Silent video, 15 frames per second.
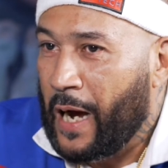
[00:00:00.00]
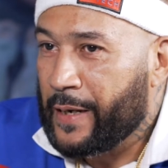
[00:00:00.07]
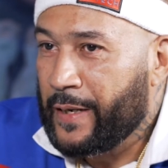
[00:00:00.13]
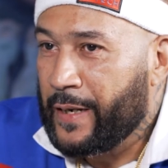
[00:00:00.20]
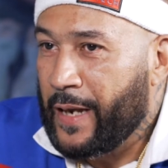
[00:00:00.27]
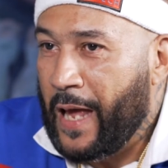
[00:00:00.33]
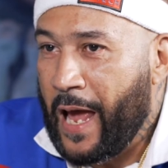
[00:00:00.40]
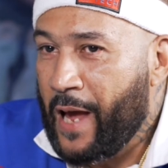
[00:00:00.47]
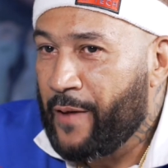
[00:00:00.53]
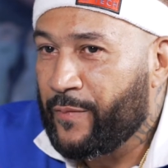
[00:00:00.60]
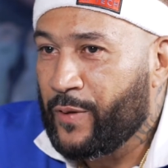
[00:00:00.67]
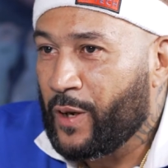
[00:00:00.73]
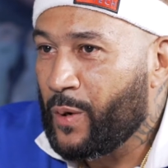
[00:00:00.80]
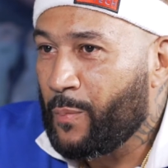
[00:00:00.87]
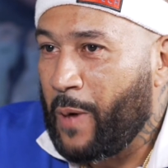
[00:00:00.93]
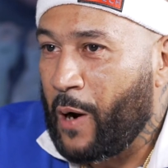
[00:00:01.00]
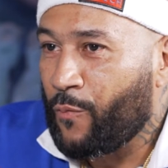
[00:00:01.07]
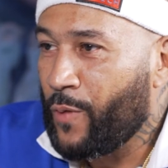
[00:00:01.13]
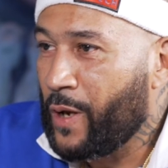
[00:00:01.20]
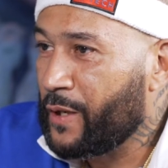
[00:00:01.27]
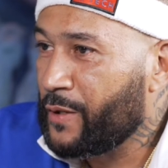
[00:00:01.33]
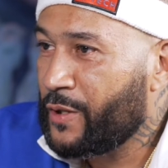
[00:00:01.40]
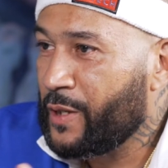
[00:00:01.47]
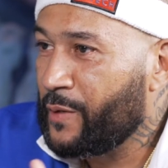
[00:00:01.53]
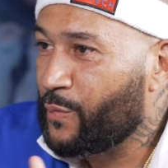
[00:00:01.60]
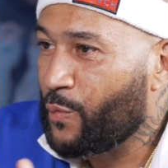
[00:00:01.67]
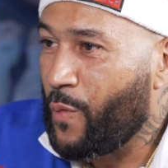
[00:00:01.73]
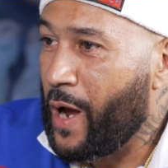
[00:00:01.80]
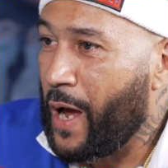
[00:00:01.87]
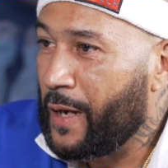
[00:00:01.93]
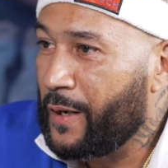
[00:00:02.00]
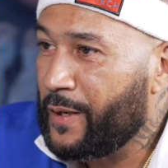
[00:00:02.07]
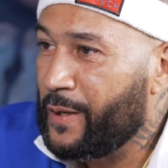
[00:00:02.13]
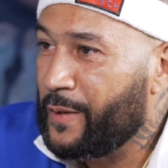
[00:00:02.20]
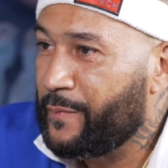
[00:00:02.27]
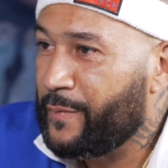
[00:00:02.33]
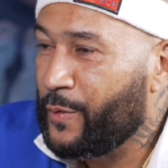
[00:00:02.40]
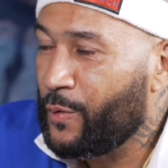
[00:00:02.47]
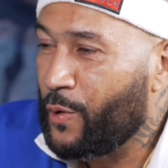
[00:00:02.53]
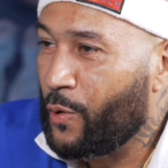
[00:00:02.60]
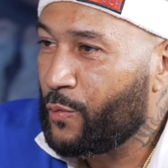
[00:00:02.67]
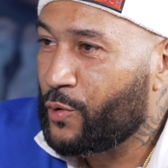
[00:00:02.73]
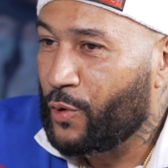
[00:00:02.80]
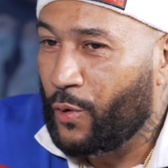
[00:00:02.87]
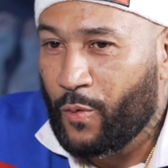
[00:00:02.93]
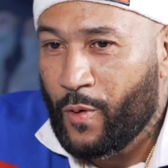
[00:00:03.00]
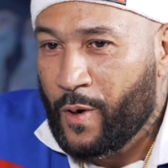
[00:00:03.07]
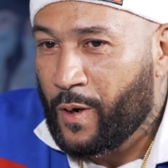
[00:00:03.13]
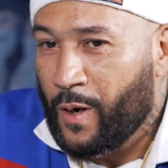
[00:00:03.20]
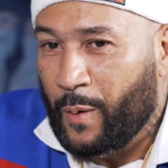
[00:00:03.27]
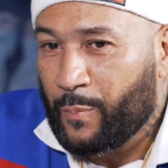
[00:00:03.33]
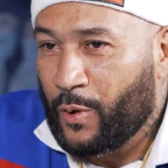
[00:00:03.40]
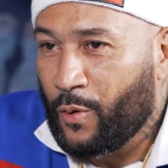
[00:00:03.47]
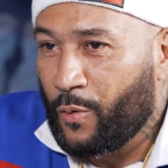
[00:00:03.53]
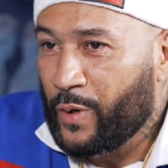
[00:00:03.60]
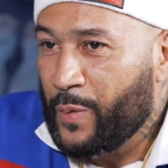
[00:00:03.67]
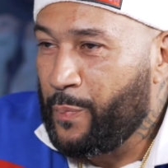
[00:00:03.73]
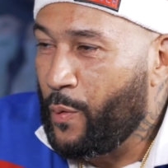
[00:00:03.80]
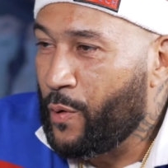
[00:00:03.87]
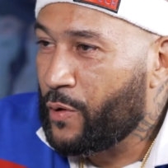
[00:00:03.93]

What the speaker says: I didn't have none of my relatives where I lived, you know, so I'm the only